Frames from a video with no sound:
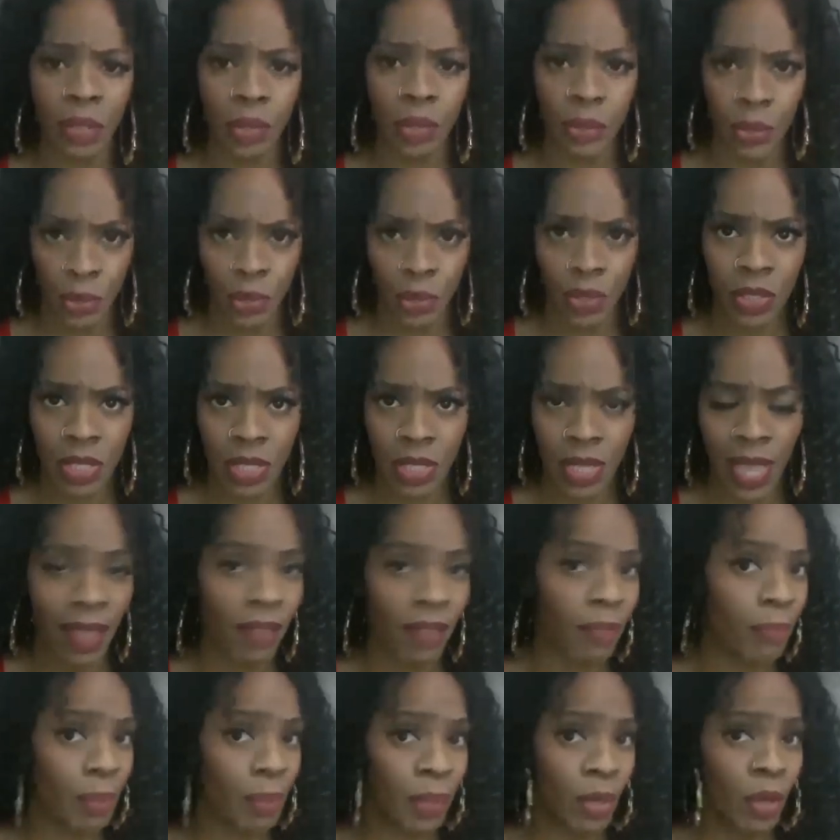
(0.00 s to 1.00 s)
You understand?
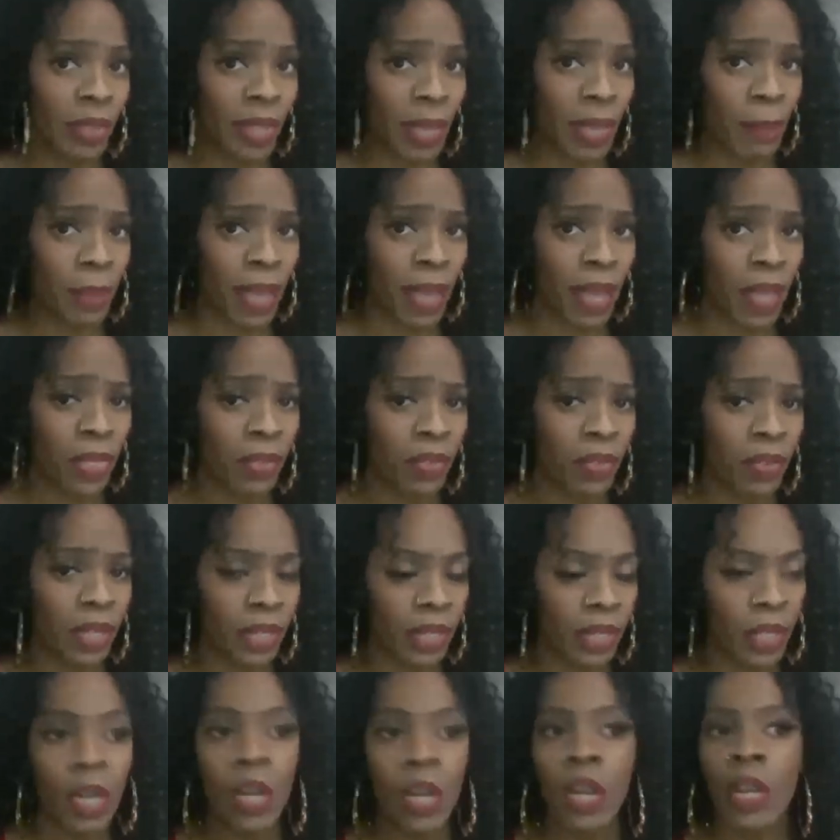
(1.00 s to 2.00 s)
I've been on that path
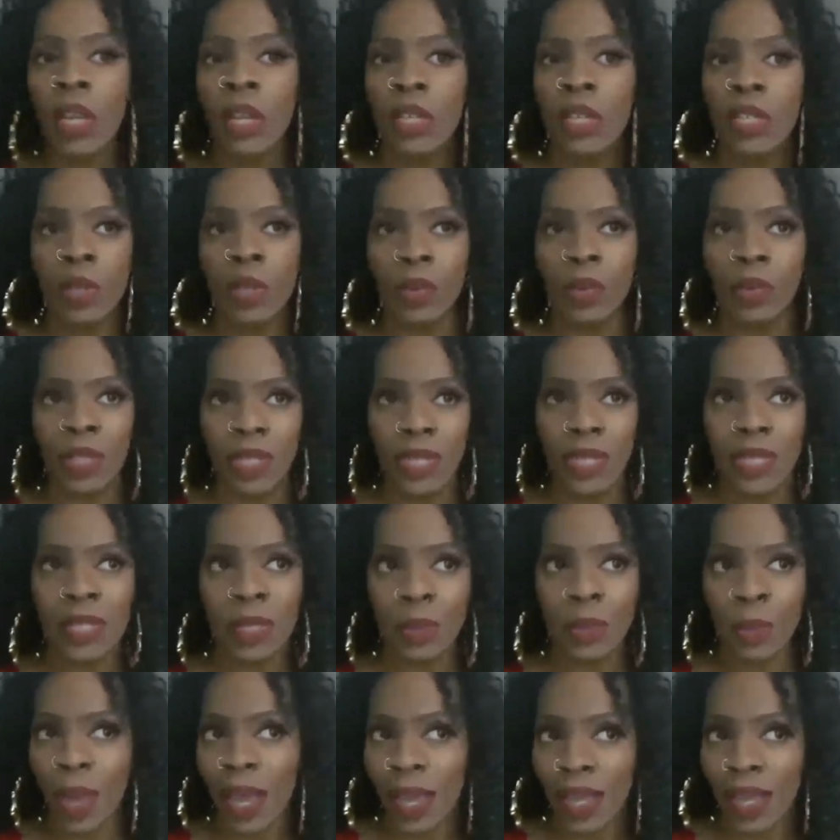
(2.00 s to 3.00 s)
already. So this is
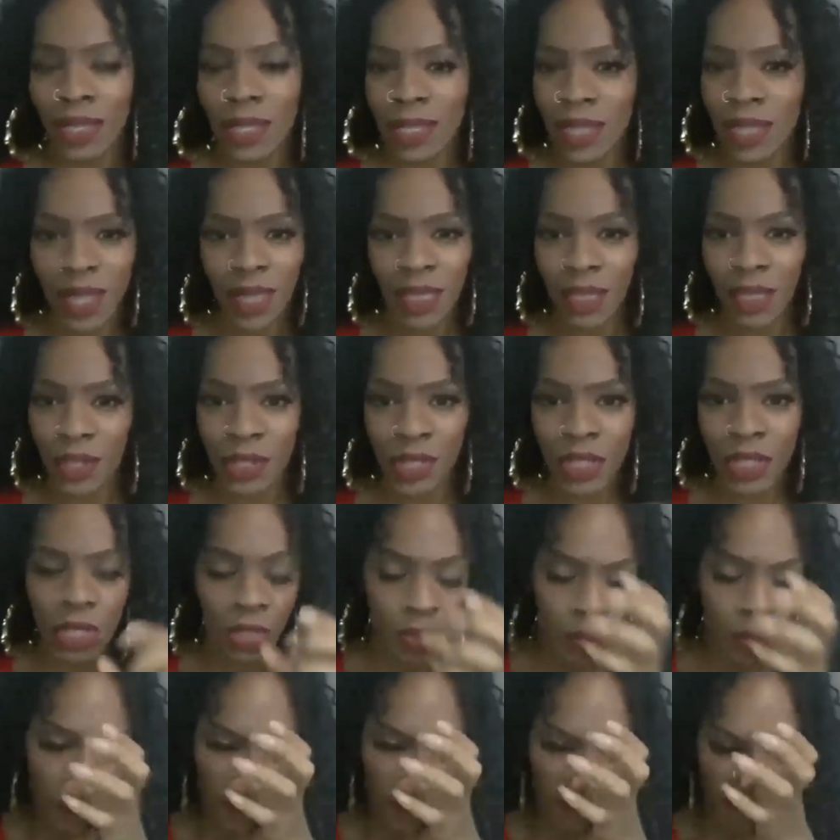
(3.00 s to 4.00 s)
why I say there's
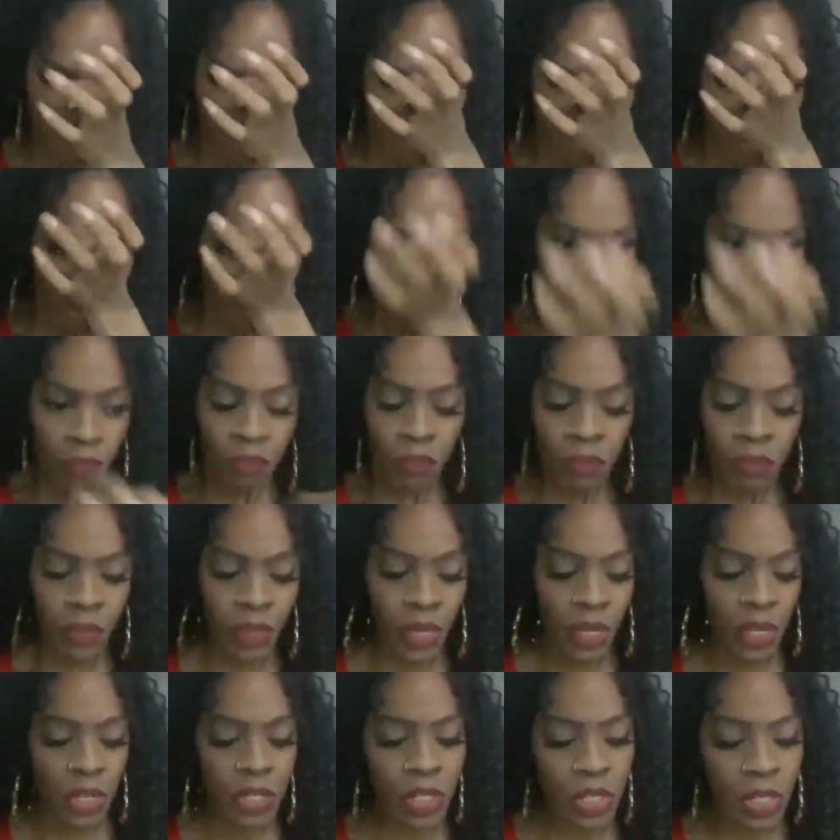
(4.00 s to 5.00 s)

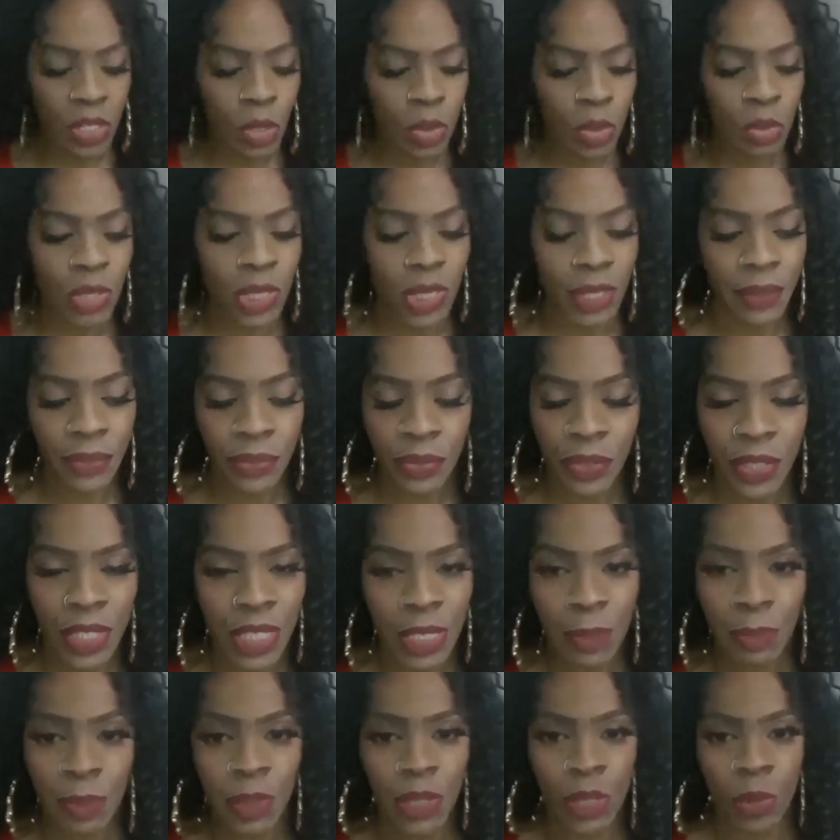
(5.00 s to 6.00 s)
no
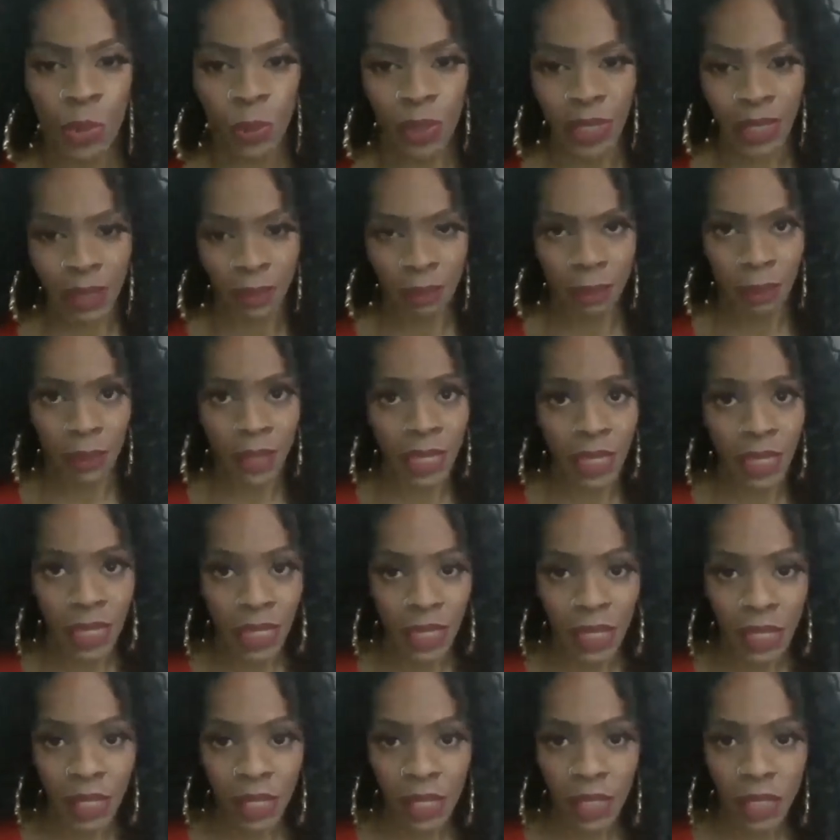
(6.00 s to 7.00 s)
difference between
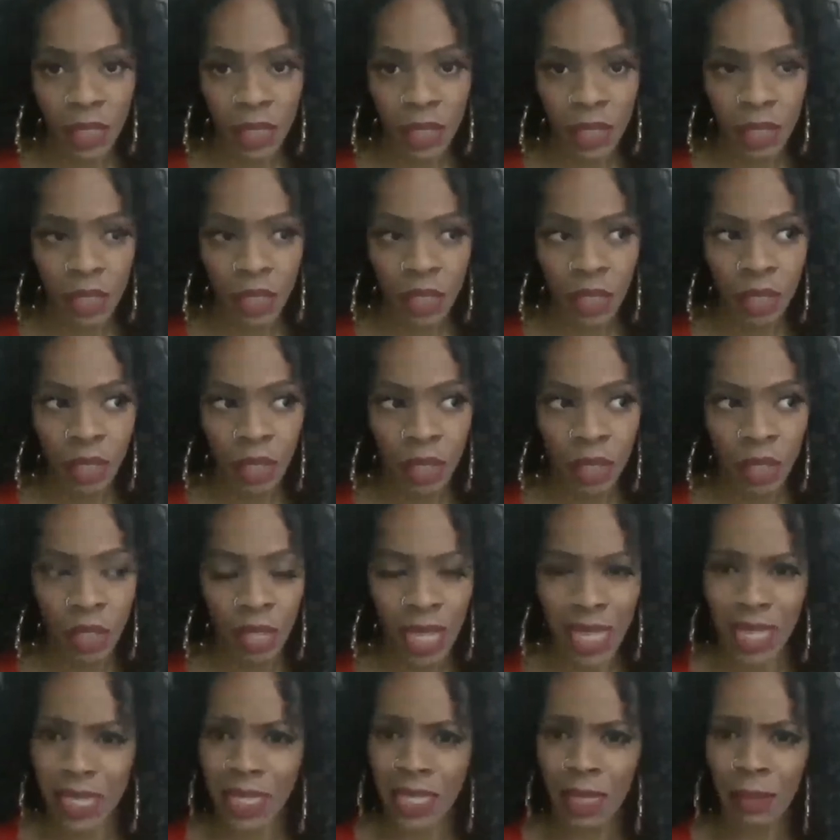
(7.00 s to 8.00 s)
me
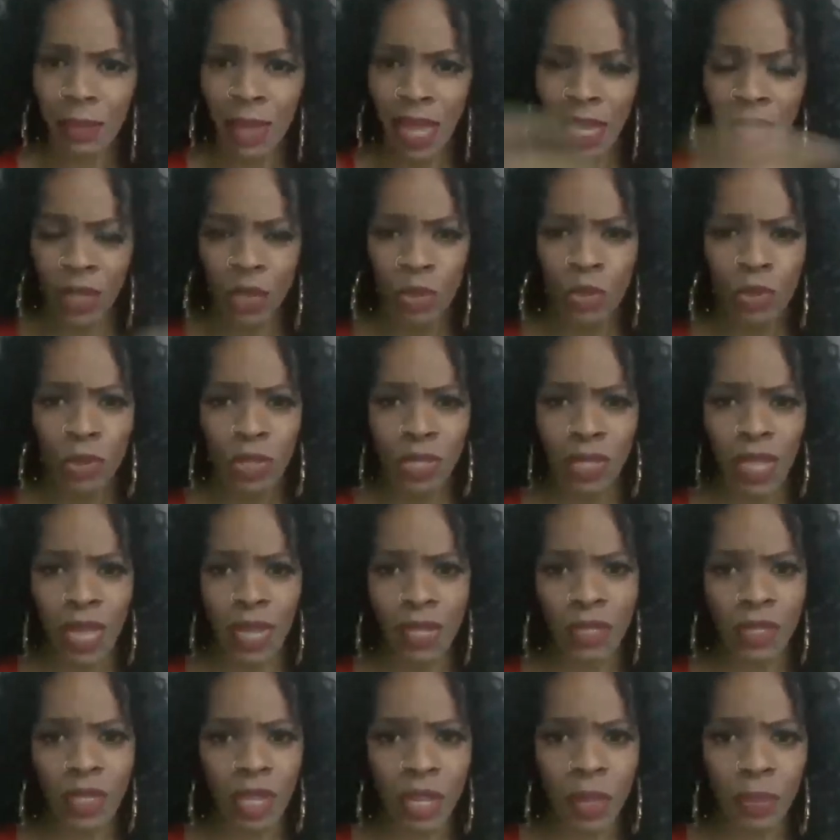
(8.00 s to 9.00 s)
and somebody who's
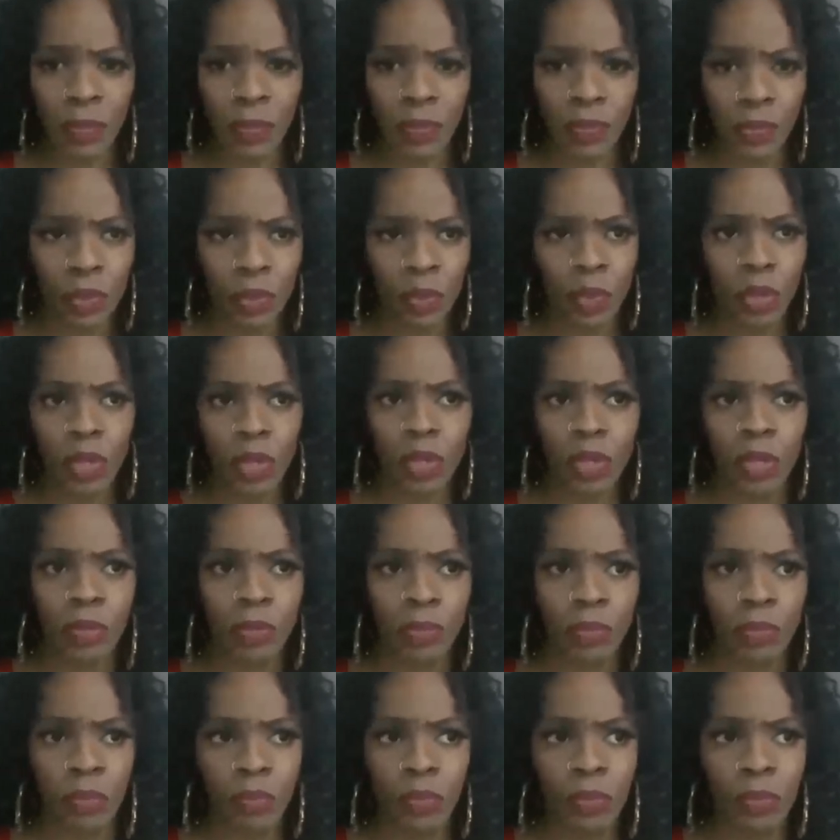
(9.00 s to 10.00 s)
locked up for
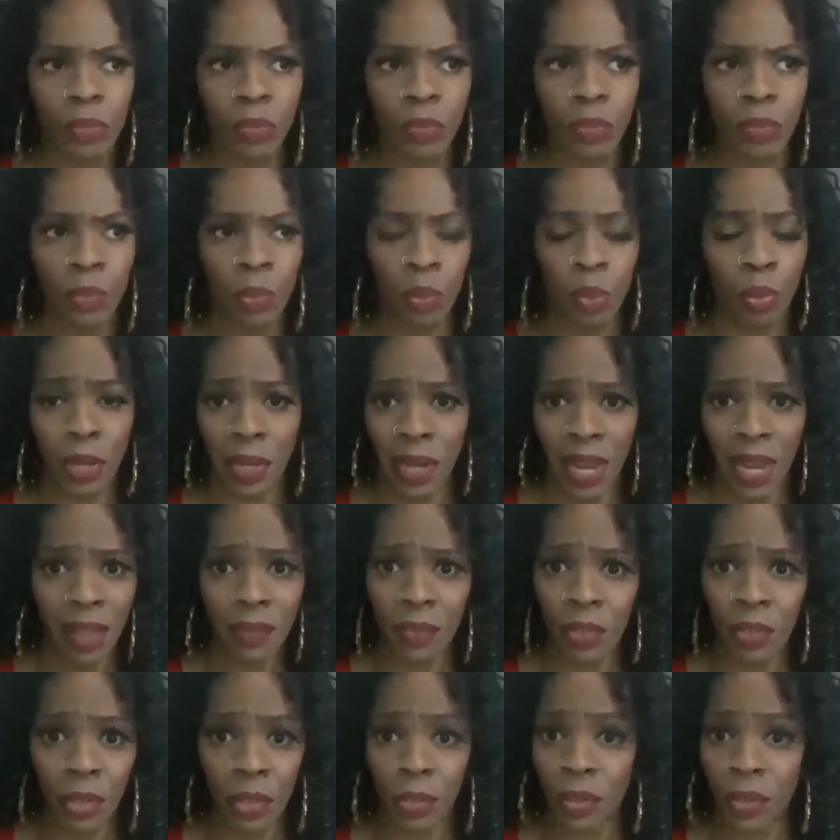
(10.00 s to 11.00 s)

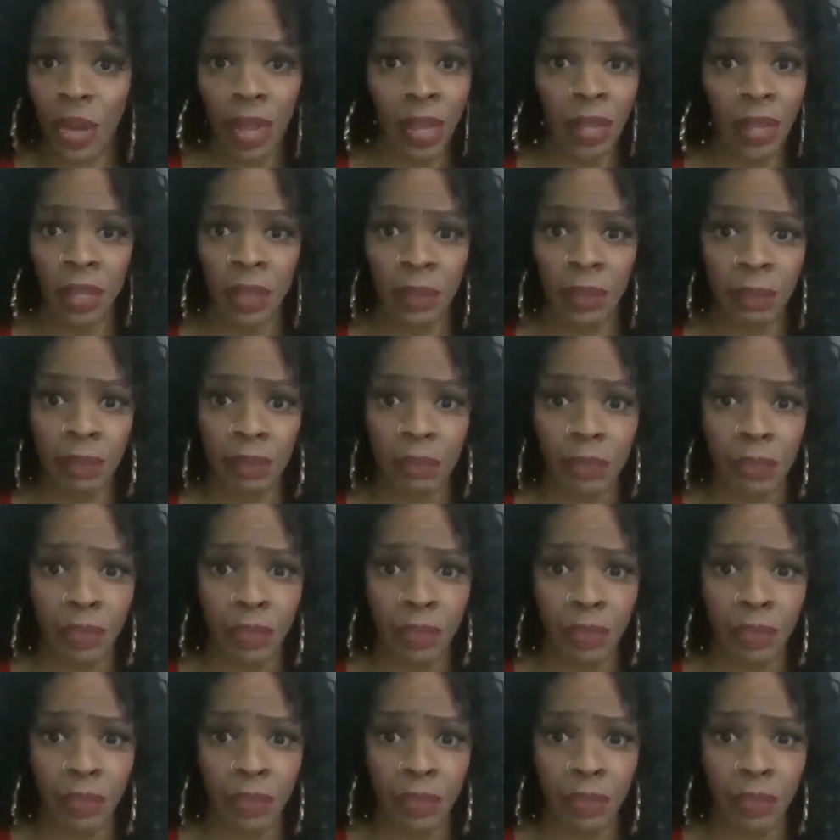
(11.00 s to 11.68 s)
whatever crime.